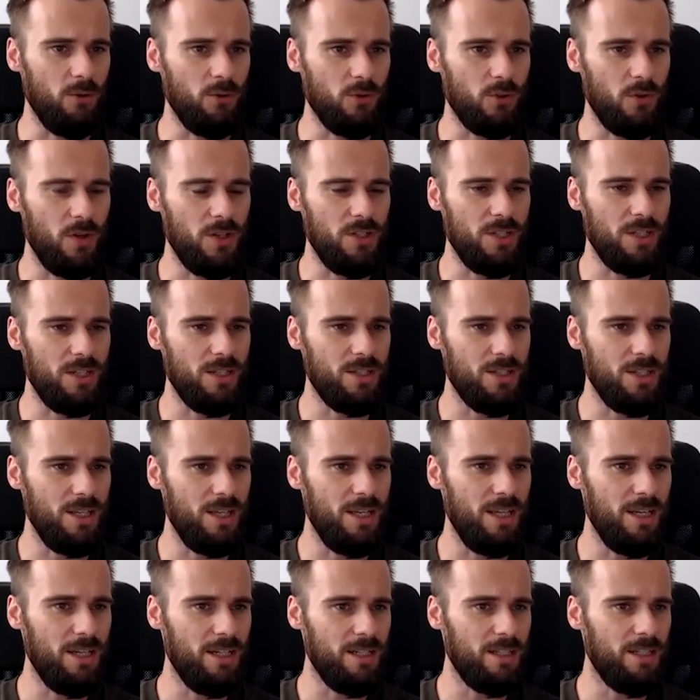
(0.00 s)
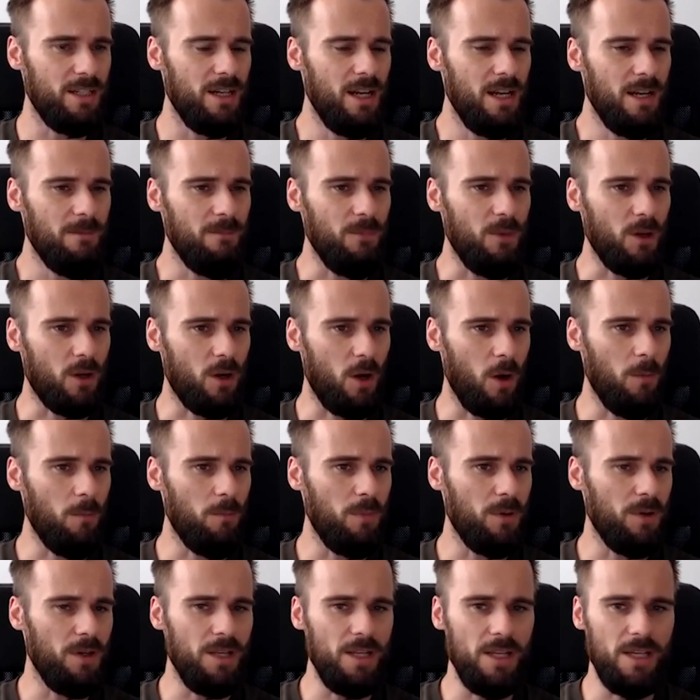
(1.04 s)
So as you can see here, the
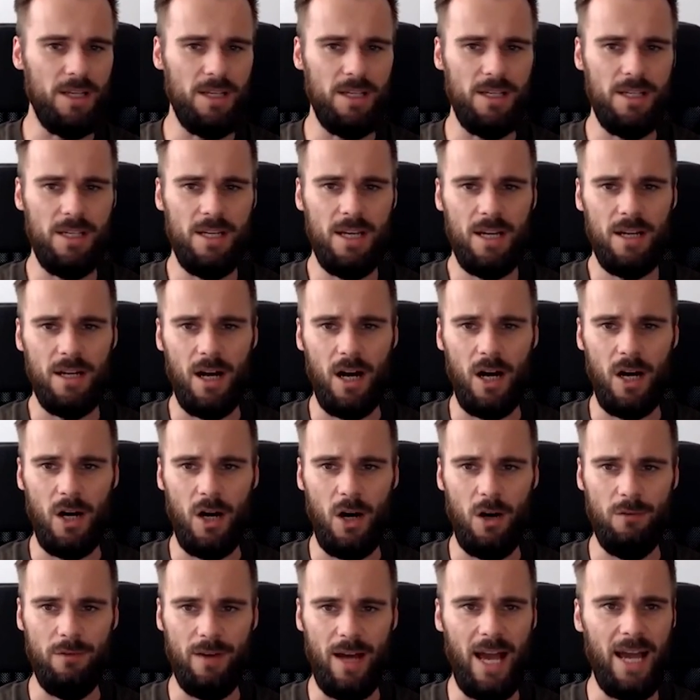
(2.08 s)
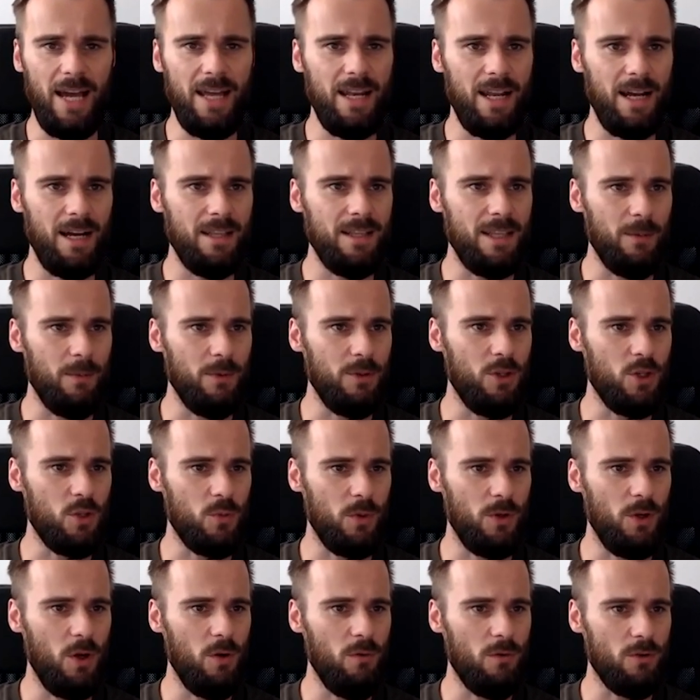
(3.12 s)
company of Anna that we just
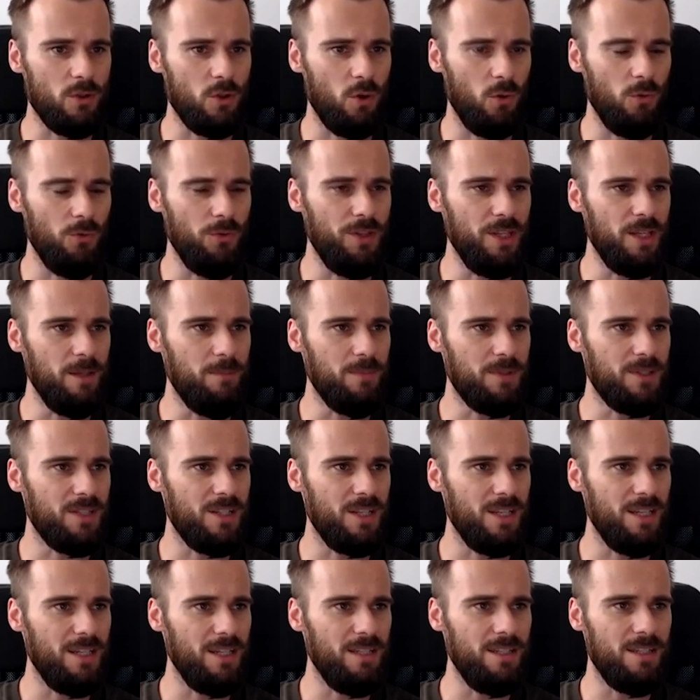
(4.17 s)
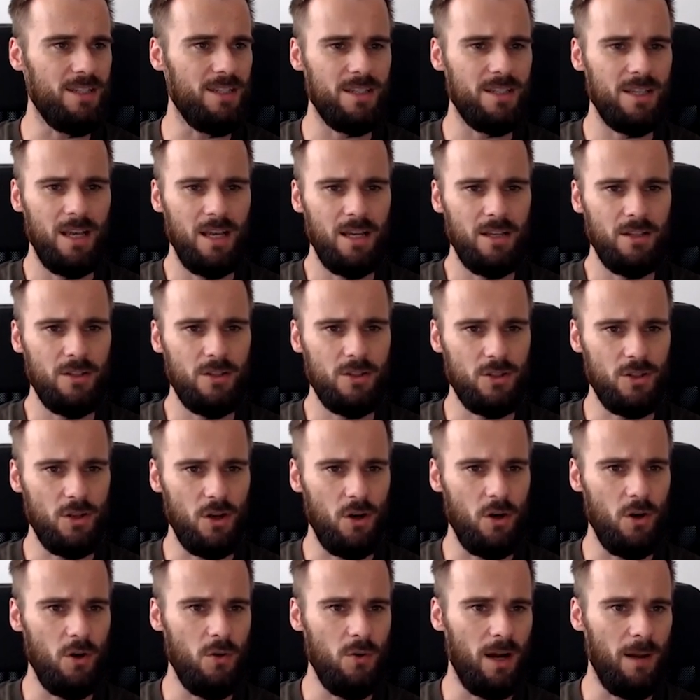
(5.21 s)
went over is called Deep Seas.
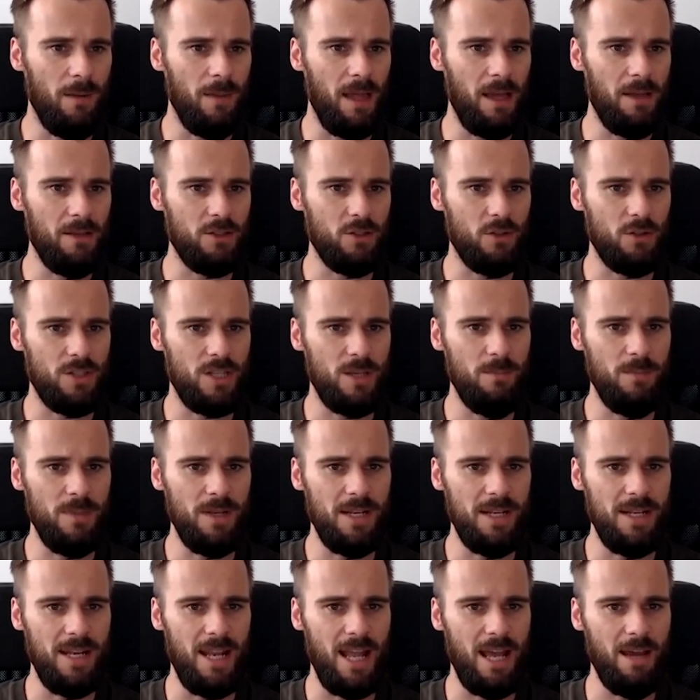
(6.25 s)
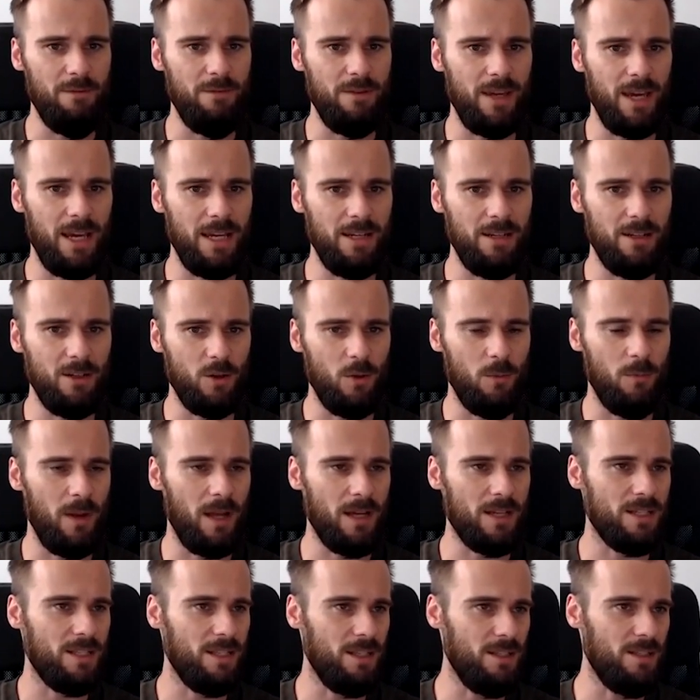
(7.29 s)
So has your team been navigating the
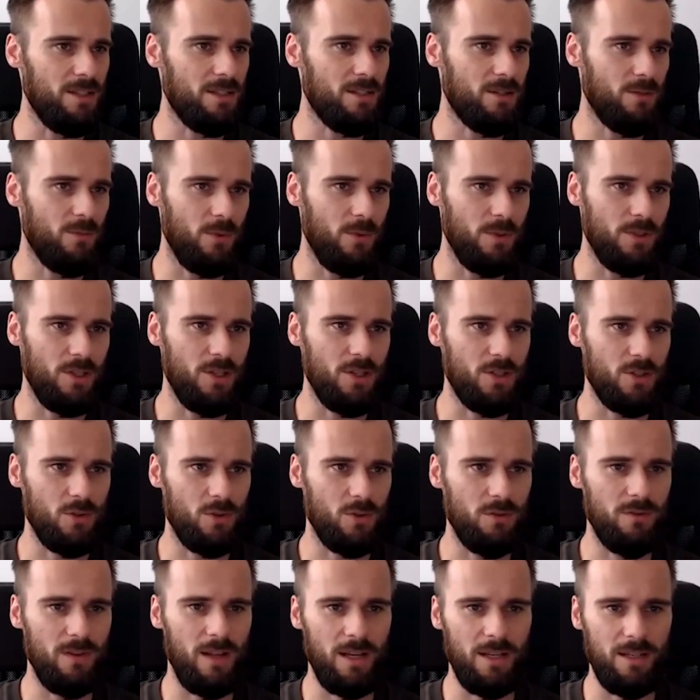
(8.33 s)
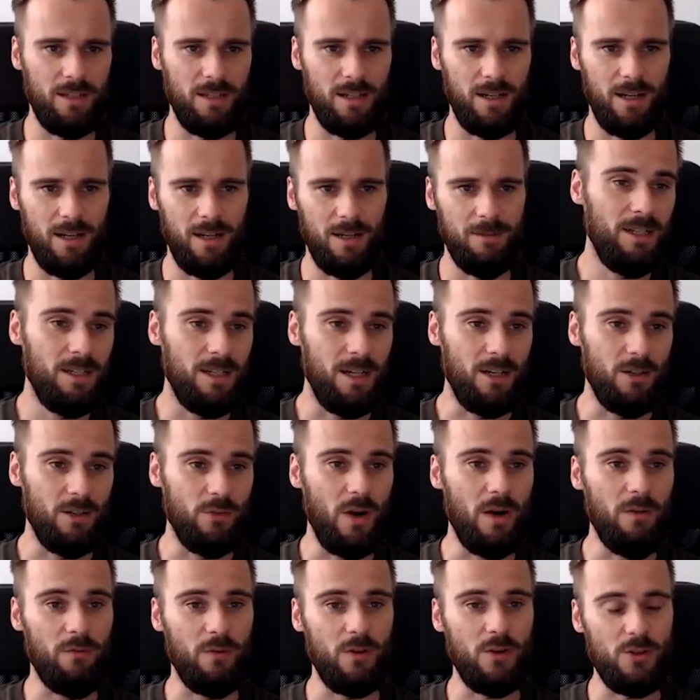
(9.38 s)
complexities, which is sort of like a
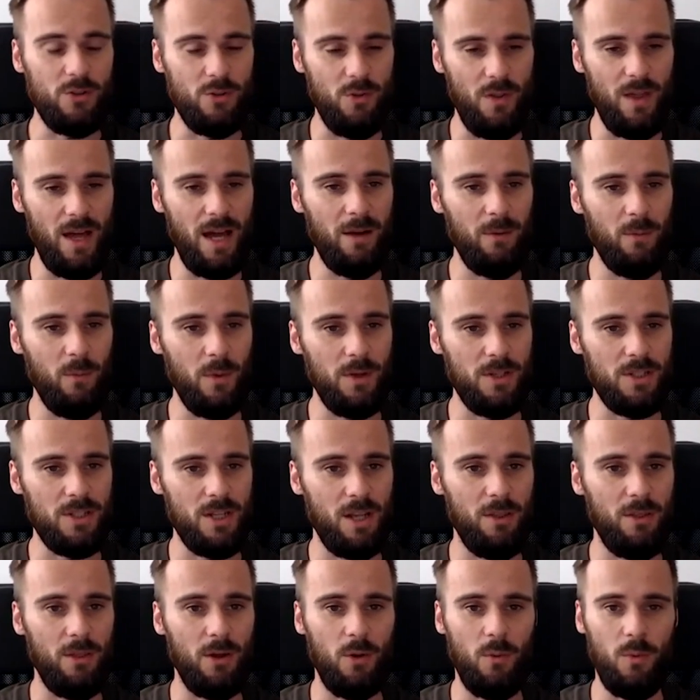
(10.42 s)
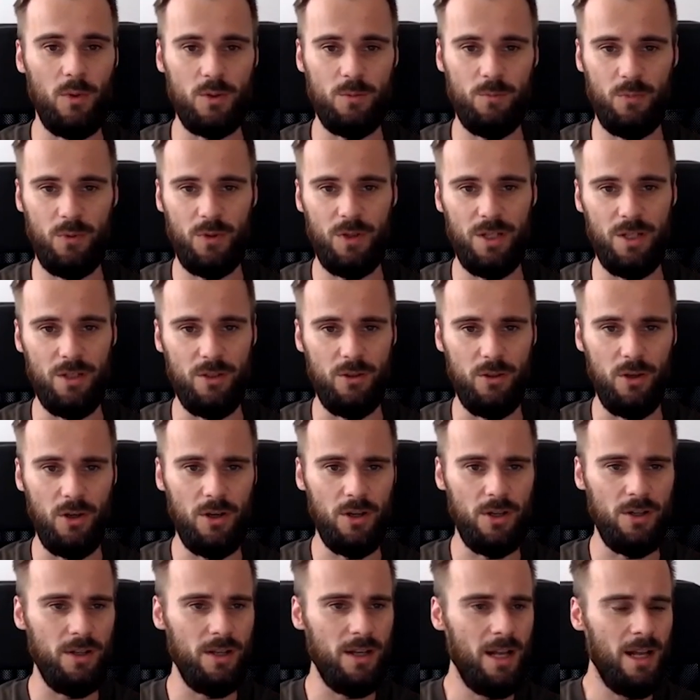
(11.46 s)
reference to that, which I thought was pretty
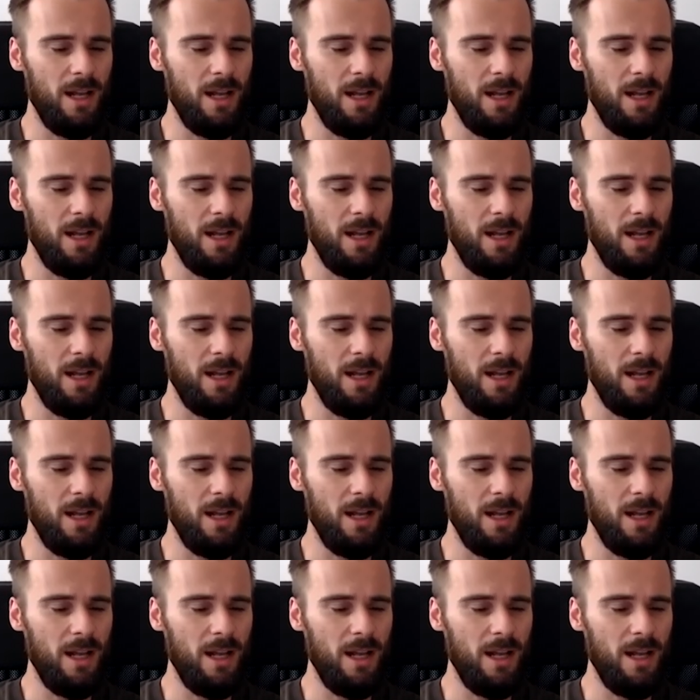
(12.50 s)
good.